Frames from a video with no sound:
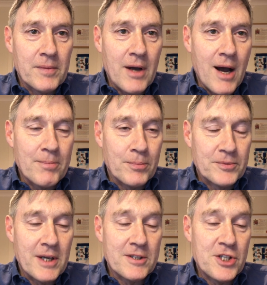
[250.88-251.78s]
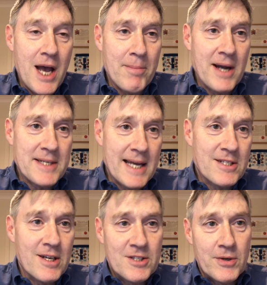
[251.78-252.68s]
I'm going to share my
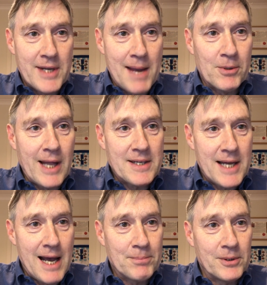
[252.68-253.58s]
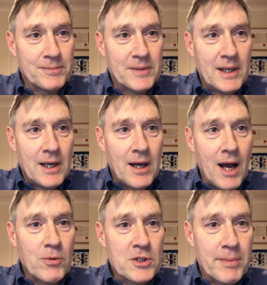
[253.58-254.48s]
data to enable that to happen,
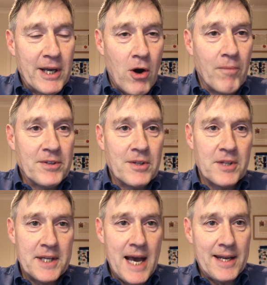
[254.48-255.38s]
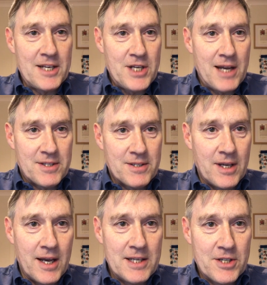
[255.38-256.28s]
I want to be confident that the
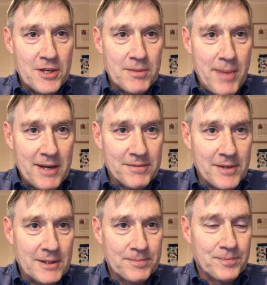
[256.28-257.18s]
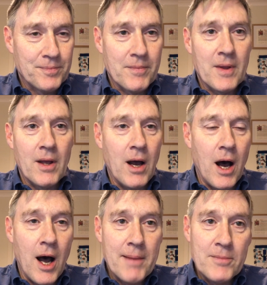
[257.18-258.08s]
NHS is going to benefit.
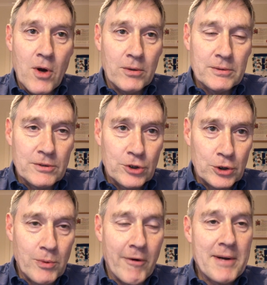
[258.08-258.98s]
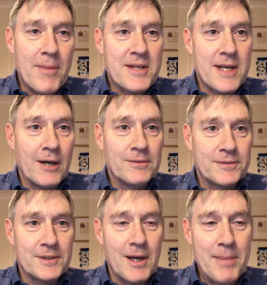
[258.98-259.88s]
I'm not too worried
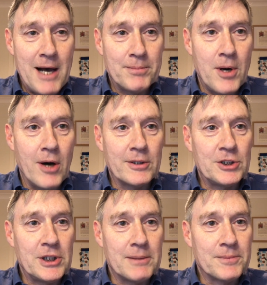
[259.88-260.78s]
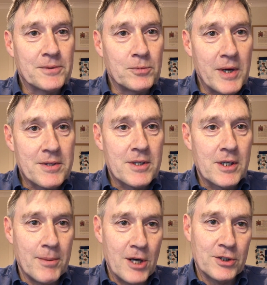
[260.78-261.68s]
myself about partnerships with
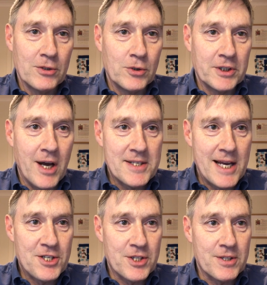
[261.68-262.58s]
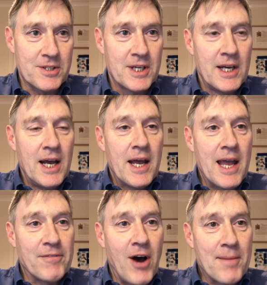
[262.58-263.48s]
commercial organisations
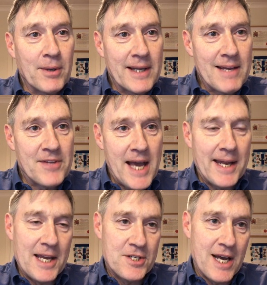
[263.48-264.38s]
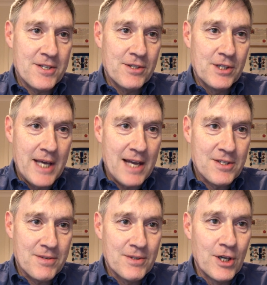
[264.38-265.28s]
if I believe the NHS
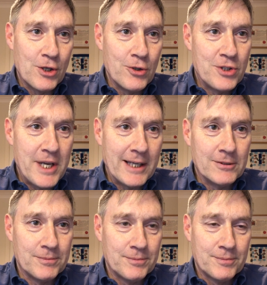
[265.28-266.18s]
gets a good deal.